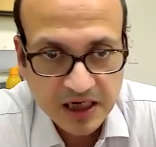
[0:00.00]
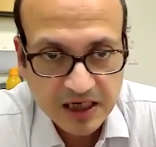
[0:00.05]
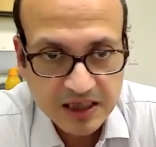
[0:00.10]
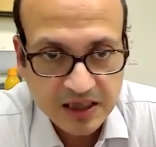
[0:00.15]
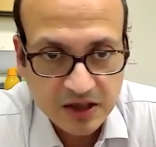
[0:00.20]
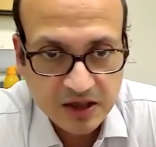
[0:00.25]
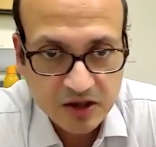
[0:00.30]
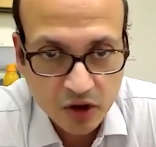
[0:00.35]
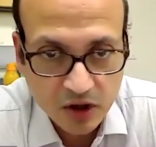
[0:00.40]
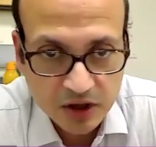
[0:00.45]

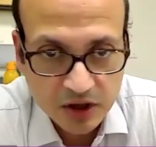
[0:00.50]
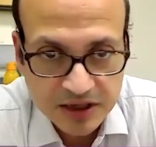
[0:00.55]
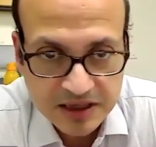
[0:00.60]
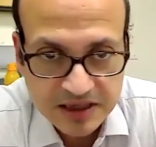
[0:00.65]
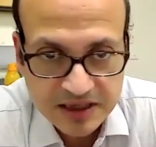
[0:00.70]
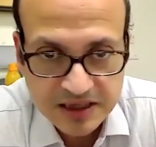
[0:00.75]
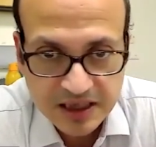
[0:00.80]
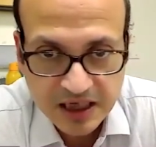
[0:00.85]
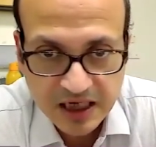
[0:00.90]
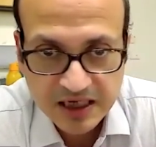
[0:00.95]
The
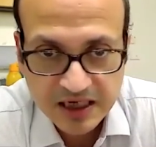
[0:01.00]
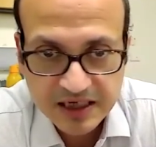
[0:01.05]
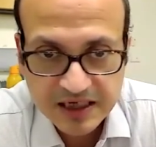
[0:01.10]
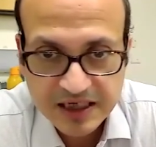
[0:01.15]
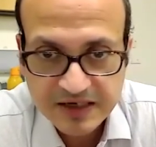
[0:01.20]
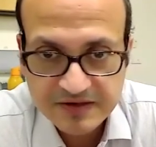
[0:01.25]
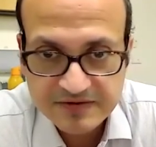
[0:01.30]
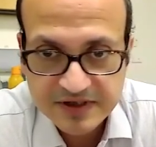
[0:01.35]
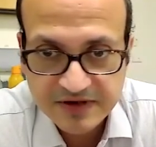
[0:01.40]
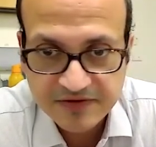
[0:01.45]
cons are it
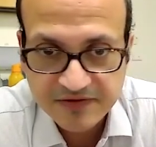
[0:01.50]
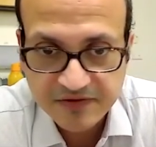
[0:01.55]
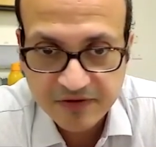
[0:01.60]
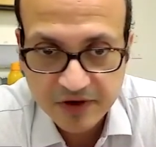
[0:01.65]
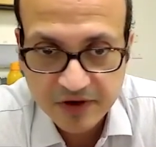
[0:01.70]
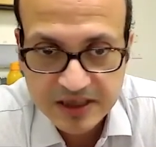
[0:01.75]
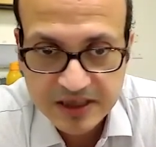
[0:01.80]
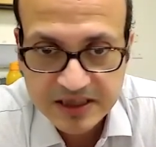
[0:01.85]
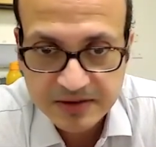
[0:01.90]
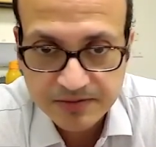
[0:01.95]
gives a
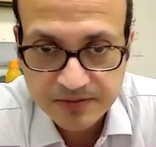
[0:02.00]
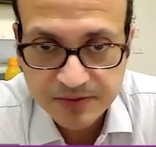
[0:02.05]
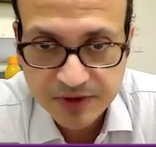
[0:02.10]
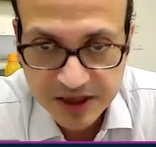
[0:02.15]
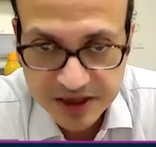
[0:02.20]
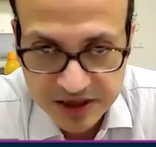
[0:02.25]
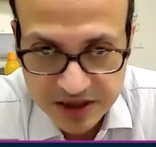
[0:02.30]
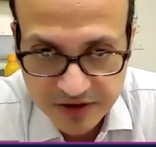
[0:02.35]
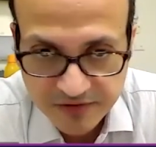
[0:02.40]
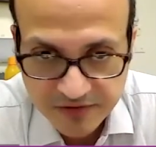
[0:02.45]
false
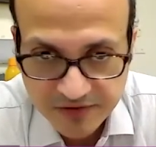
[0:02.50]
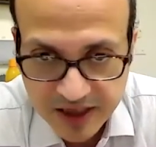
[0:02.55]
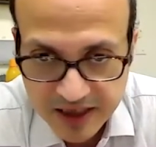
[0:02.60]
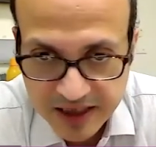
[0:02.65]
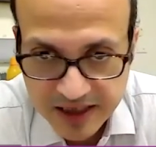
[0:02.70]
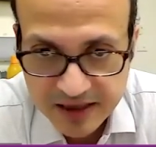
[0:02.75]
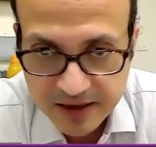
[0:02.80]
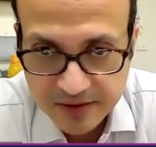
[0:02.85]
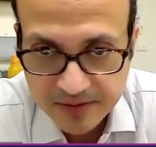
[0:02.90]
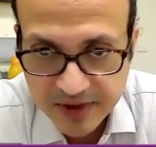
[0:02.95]
impression of
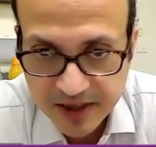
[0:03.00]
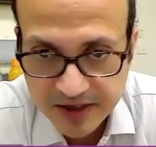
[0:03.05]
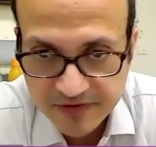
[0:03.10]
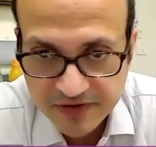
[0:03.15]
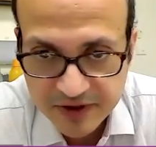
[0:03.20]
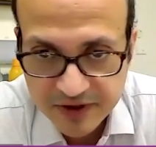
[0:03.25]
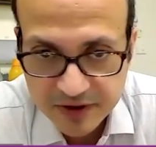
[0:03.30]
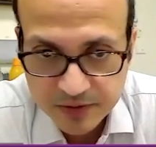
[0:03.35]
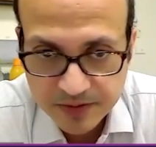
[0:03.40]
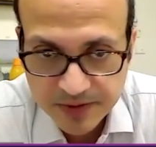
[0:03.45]
clinical
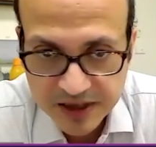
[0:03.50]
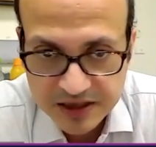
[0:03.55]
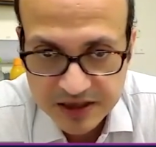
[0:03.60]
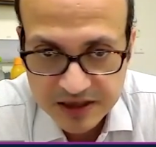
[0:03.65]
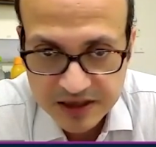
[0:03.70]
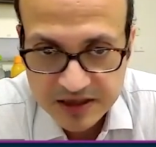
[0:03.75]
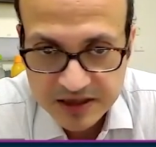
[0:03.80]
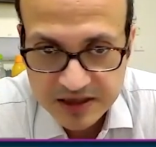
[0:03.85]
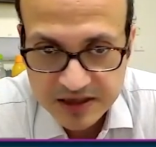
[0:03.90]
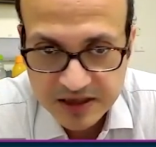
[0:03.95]
benefit to
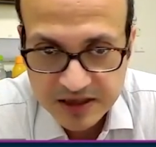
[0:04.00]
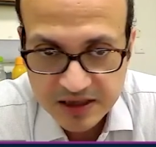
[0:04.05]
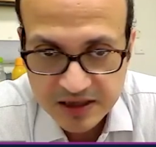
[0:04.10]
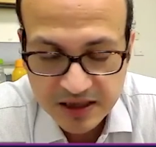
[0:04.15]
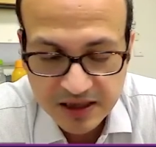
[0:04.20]
patients.